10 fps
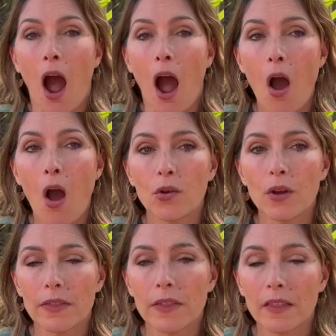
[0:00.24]
Oh,
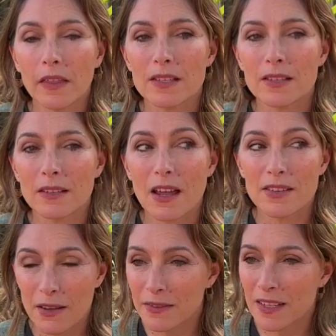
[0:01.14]
look, I think there's a
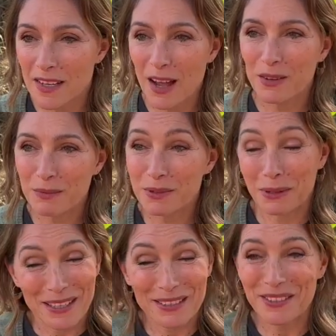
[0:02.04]
definite dialogue
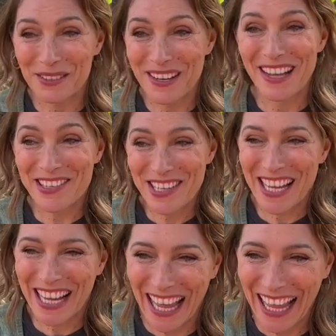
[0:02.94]
between Claudia and
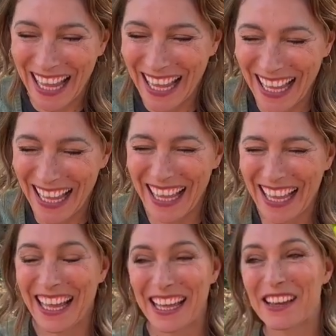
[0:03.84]
Angie,
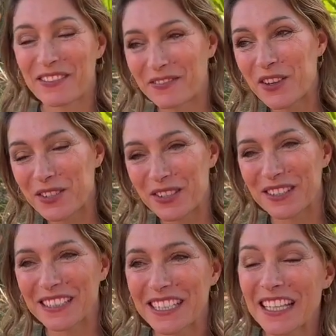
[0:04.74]
most
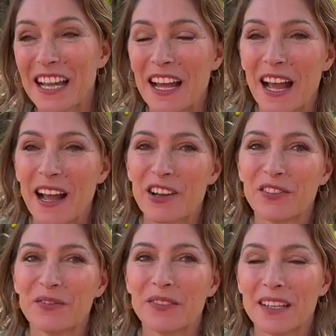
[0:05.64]
certainly.
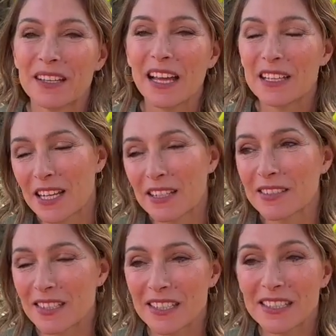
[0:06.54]
And
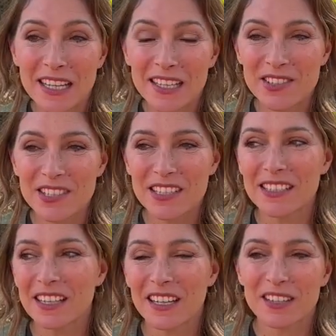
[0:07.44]
Kelsey and Angie,
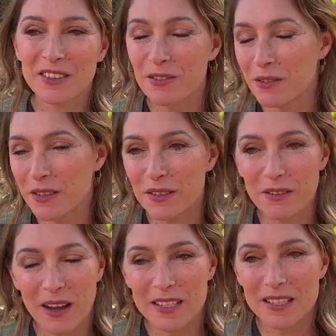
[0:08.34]
like all the
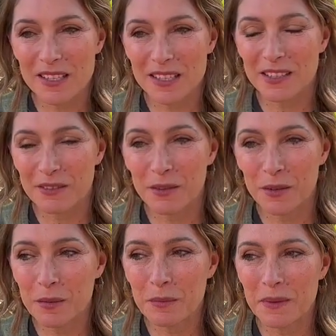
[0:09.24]
writers in the
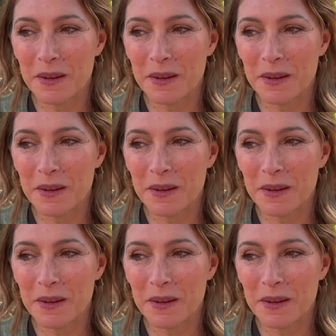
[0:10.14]
room,